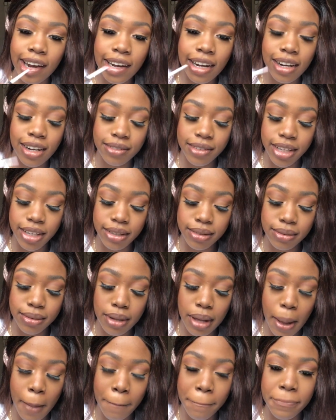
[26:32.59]
Love it.
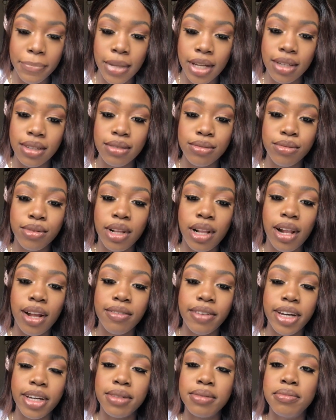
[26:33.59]

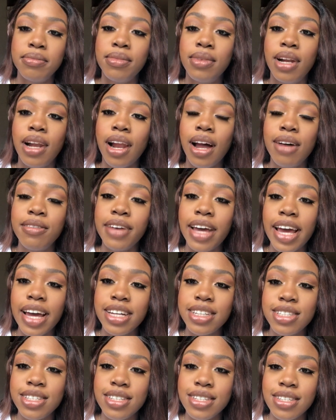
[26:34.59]
Love it. Love
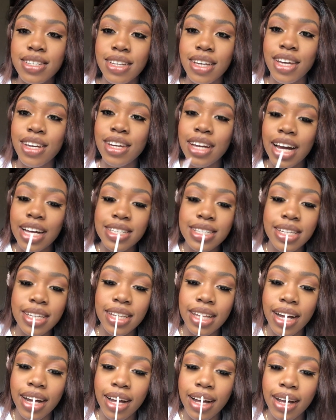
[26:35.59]
it. Can you guys see
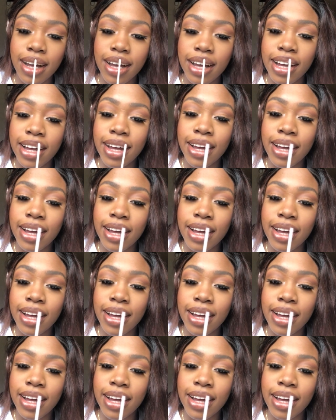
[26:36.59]
that?